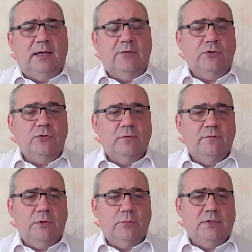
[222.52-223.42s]
are not
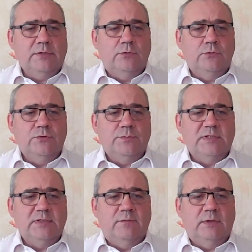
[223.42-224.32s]
covered by the new
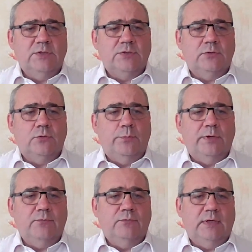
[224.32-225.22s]
specification
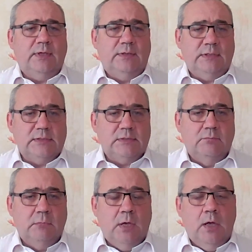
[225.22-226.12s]
compared to their needs.
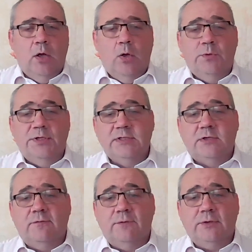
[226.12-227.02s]
We
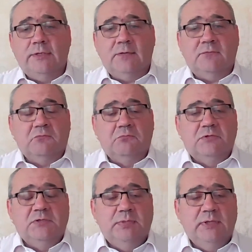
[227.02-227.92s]
discovered that
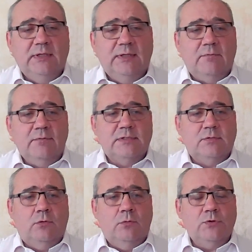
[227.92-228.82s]
typically there
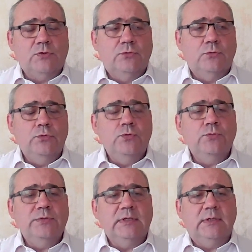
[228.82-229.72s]
is almost no
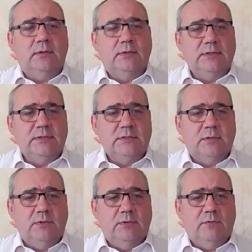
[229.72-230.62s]
new need that is
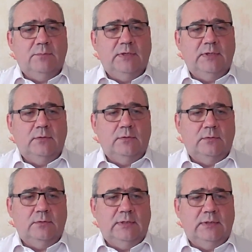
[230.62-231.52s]
coming from that
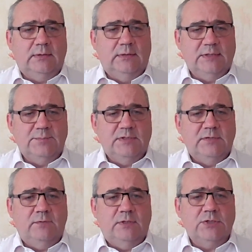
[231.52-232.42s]

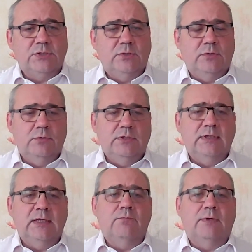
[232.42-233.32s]
specification. The
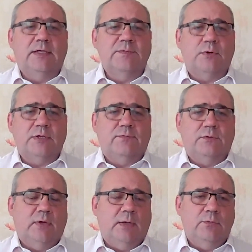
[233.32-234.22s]
need that were expressed
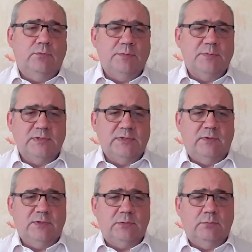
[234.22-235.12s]
for the M2M
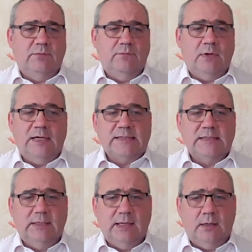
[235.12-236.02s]
specification before are
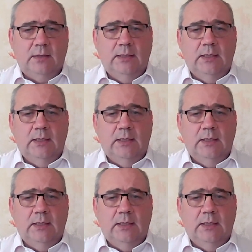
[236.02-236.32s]
still there.